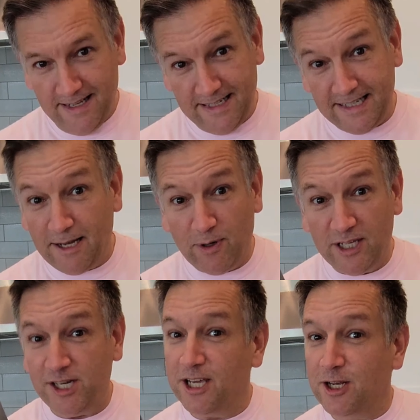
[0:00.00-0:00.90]
let's see whether
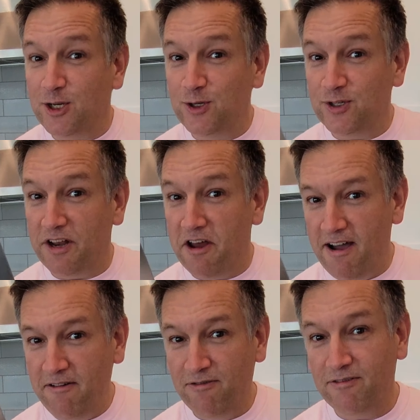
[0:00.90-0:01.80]
she can use a
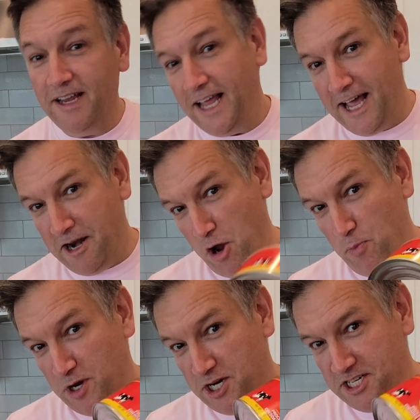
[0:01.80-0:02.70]
knife and
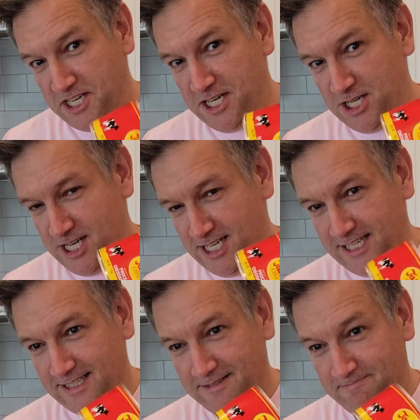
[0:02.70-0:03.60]
open a tin of
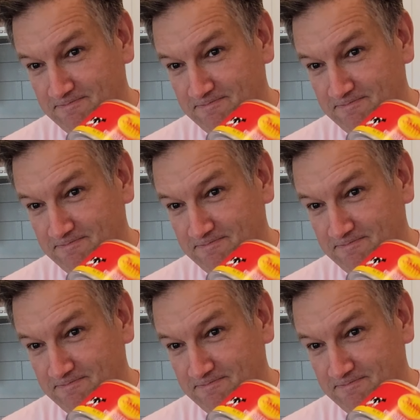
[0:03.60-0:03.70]
cheese.